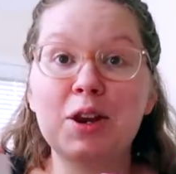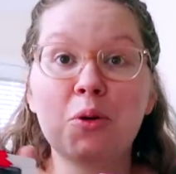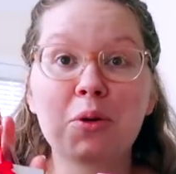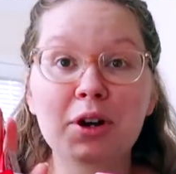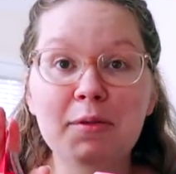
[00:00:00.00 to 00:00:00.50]
An
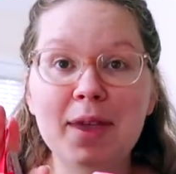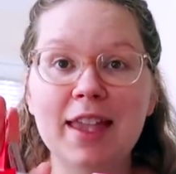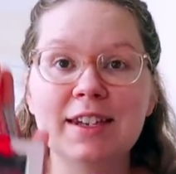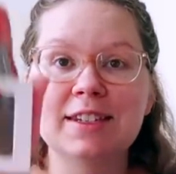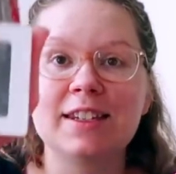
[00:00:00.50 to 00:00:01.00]

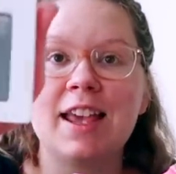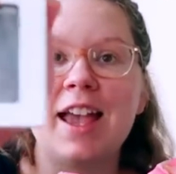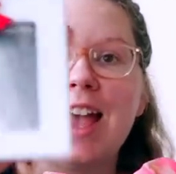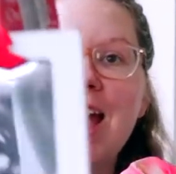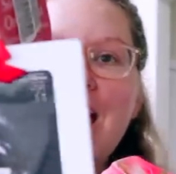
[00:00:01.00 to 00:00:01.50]
ornament
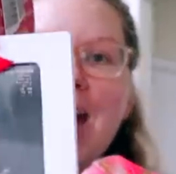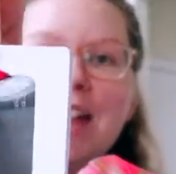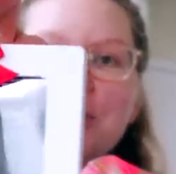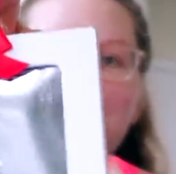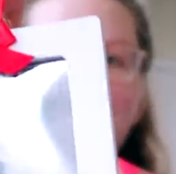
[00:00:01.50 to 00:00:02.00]

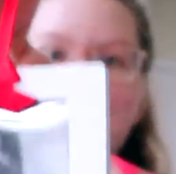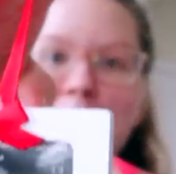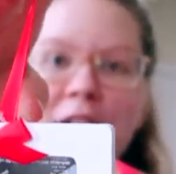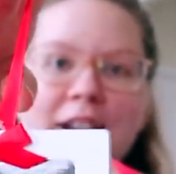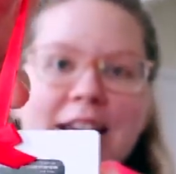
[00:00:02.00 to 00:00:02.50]
and you can
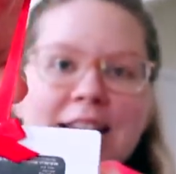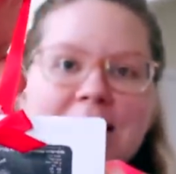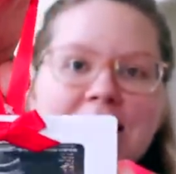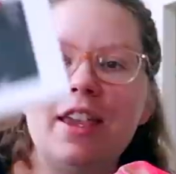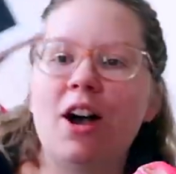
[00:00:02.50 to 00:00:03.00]
put
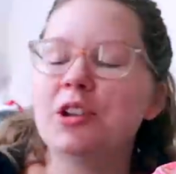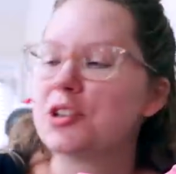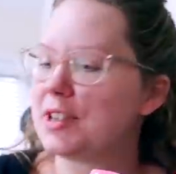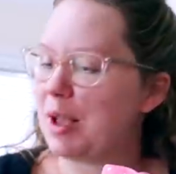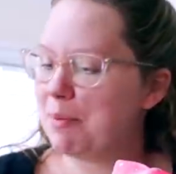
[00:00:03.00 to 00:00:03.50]
the
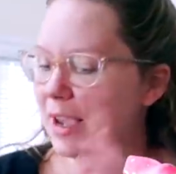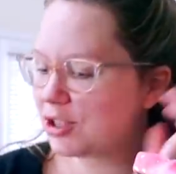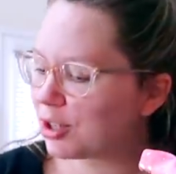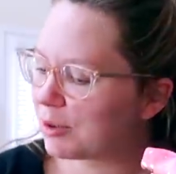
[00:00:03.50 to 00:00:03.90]
ultrasound picture,